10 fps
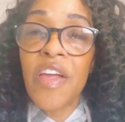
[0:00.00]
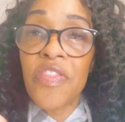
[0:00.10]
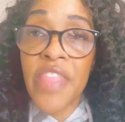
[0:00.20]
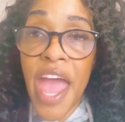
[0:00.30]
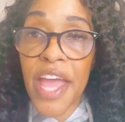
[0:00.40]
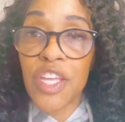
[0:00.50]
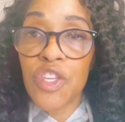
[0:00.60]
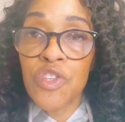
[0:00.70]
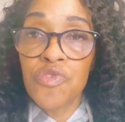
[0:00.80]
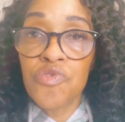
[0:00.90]
that
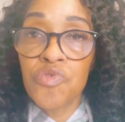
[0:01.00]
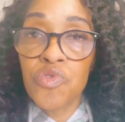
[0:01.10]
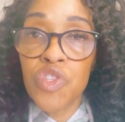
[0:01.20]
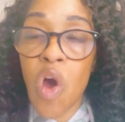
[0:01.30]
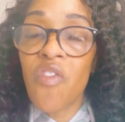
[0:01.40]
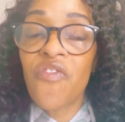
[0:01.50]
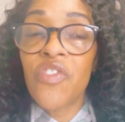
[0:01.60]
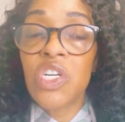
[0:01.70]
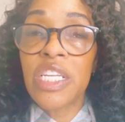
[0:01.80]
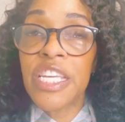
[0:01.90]
you don't
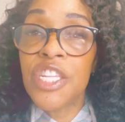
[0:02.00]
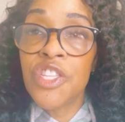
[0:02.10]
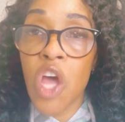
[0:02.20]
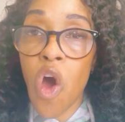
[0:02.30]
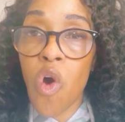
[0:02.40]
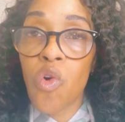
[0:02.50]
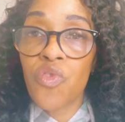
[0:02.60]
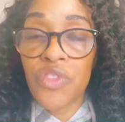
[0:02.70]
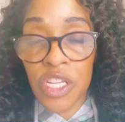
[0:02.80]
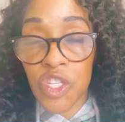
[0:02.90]
fully know
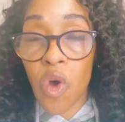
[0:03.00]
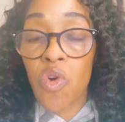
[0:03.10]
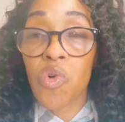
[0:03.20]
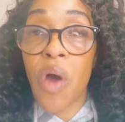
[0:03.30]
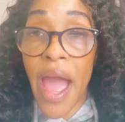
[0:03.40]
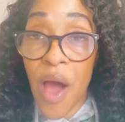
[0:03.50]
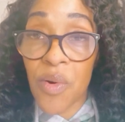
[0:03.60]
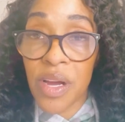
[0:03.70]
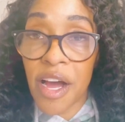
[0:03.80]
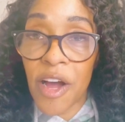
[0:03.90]
the total
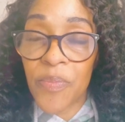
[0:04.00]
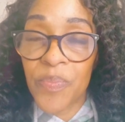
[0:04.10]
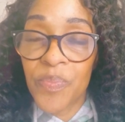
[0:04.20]
outcome.